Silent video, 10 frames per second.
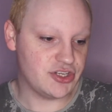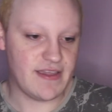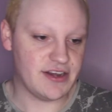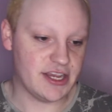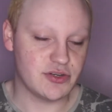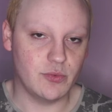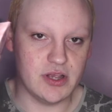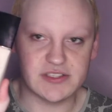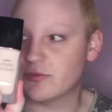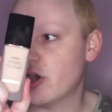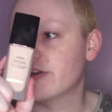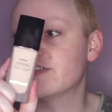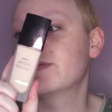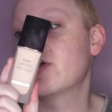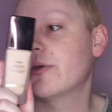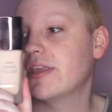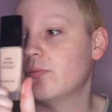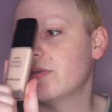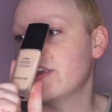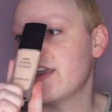Foundation wise, I'm going to be going in
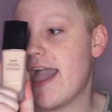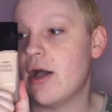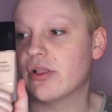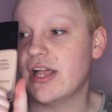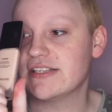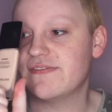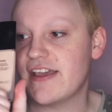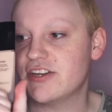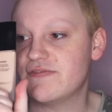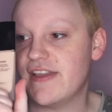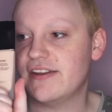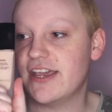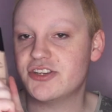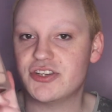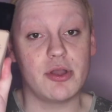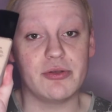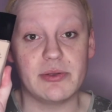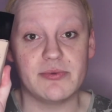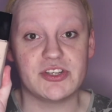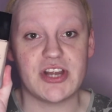with the Hourglass Vanish foundation, going in
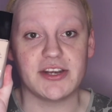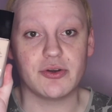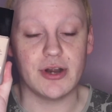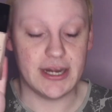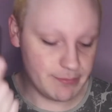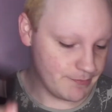with the shade Cream.